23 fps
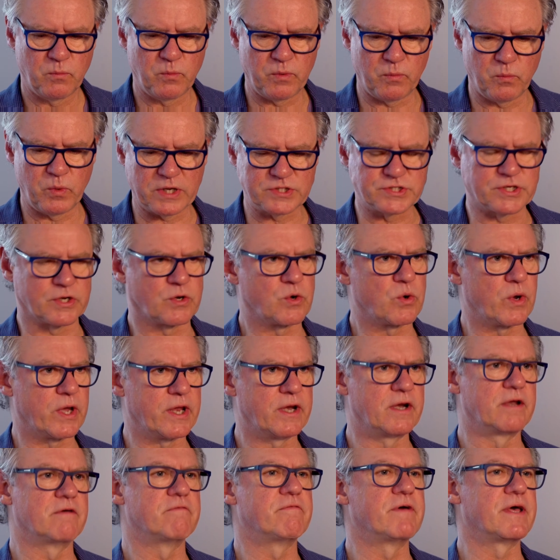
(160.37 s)
We actually
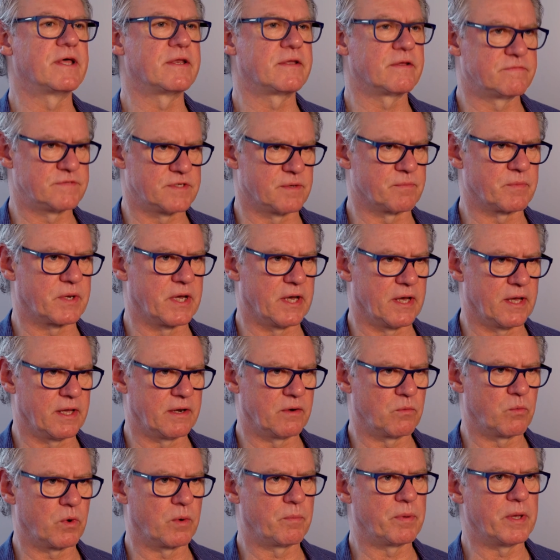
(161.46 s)
create an event of some
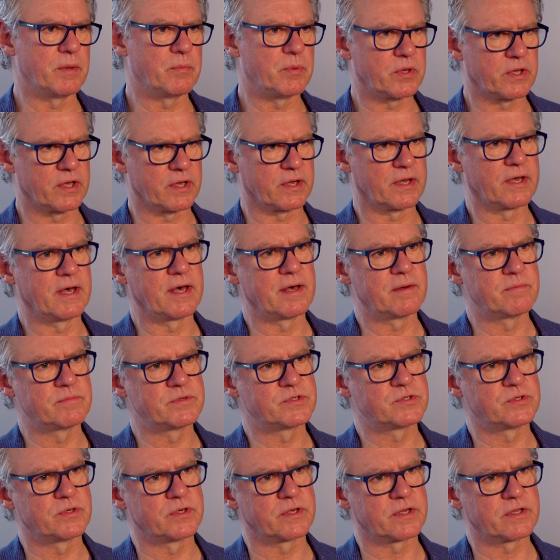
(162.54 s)
kind where people can come
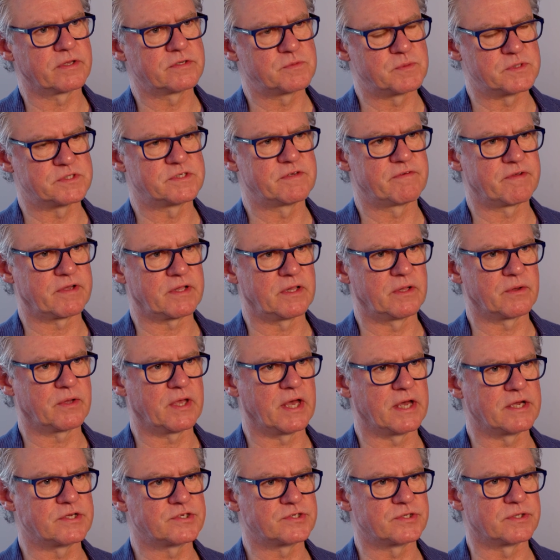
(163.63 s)
to a specific
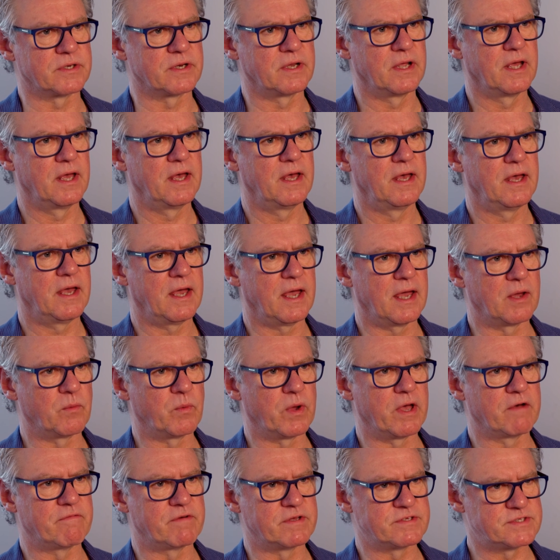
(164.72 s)
location, and
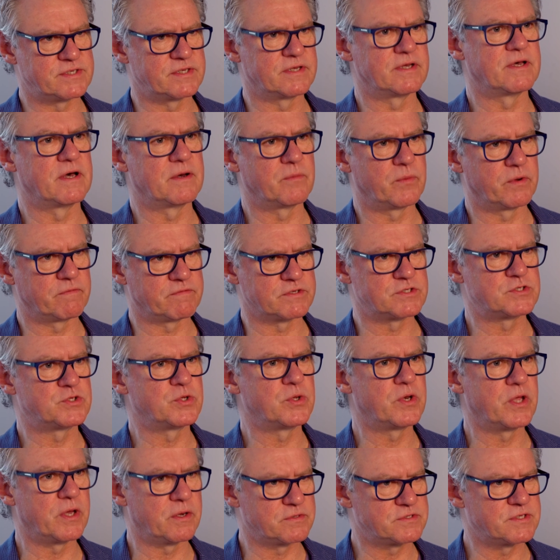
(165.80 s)
we have a, we have a
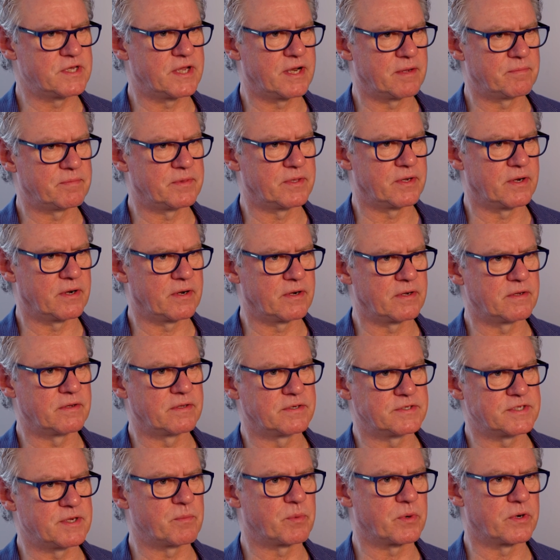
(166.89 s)
studio set up there, a
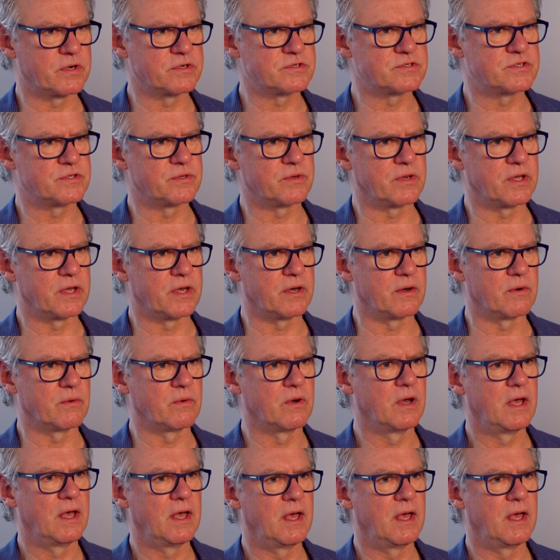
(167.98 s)
temporary studio,